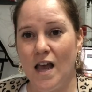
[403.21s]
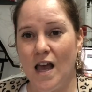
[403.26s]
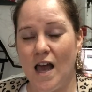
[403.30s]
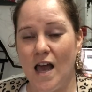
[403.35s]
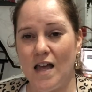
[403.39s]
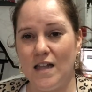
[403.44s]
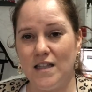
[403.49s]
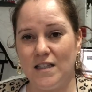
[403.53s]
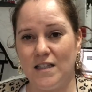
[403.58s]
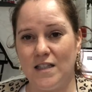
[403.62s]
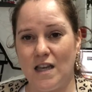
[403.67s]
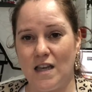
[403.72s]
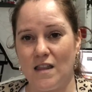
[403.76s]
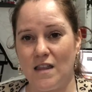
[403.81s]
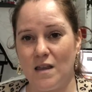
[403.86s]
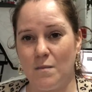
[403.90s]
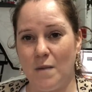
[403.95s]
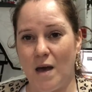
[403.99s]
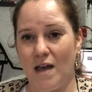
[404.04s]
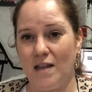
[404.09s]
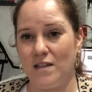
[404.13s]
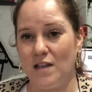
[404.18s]
and sync them
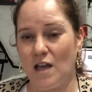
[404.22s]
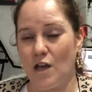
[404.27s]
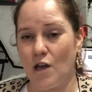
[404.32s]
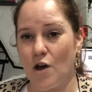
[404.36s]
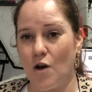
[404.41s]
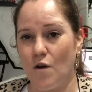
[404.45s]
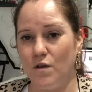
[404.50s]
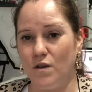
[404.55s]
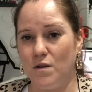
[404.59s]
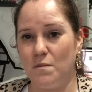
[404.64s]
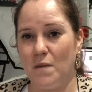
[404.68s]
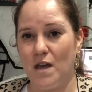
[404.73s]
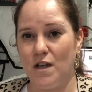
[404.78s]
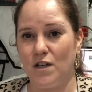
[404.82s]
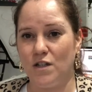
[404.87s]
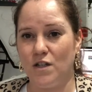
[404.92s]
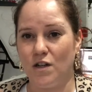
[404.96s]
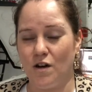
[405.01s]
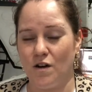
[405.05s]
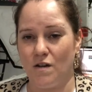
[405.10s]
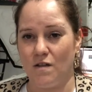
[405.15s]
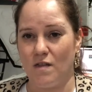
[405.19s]
as I go to make
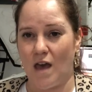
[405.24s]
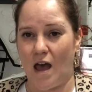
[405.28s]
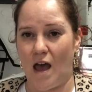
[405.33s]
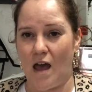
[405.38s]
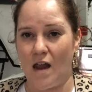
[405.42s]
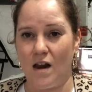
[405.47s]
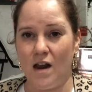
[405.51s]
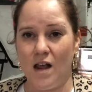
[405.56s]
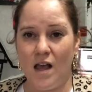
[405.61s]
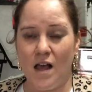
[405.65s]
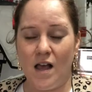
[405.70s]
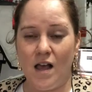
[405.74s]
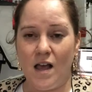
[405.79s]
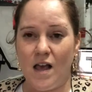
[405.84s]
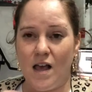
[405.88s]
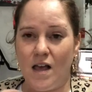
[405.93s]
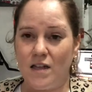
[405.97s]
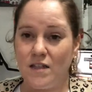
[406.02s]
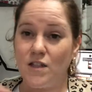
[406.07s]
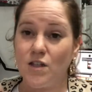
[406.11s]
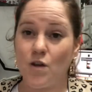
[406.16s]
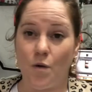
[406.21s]
sure that
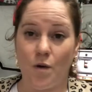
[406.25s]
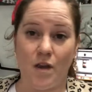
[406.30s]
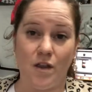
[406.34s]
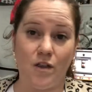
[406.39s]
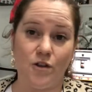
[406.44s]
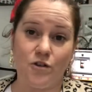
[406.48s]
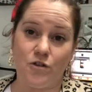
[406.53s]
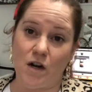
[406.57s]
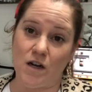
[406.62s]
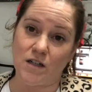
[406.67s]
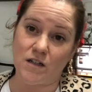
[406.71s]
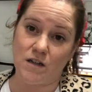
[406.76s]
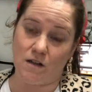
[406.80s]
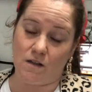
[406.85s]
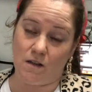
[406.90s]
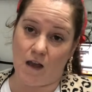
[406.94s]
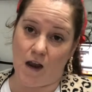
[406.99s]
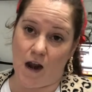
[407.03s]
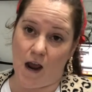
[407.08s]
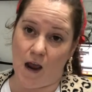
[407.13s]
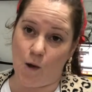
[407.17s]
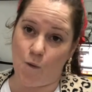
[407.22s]
it's going in the direction
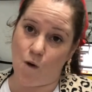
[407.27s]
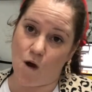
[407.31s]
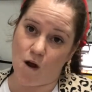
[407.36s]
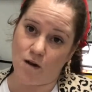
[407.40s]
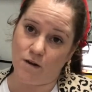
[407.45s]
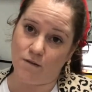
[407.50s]
that I want.